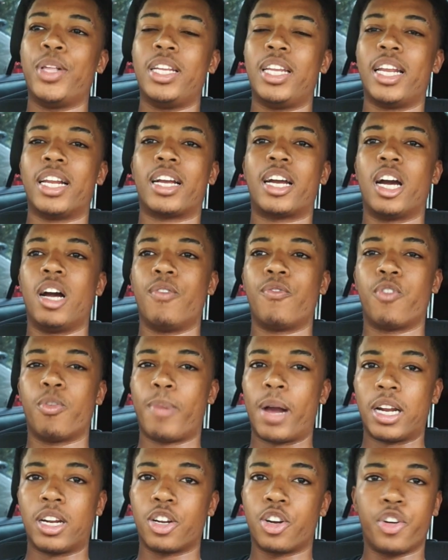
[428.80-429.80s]
didn't come for
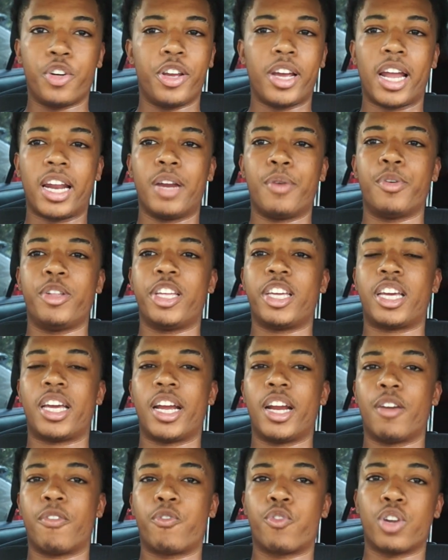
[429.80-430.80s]
my degree. I didn't really
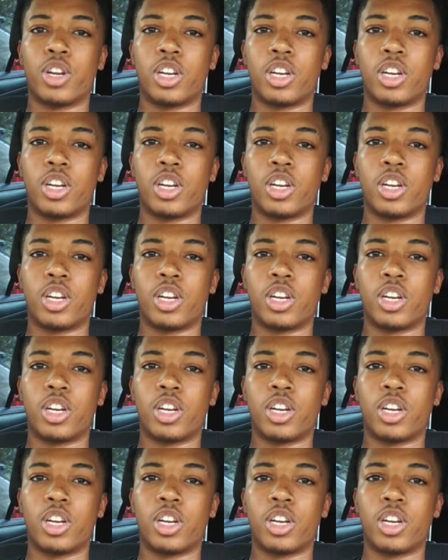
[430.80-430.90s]
care for the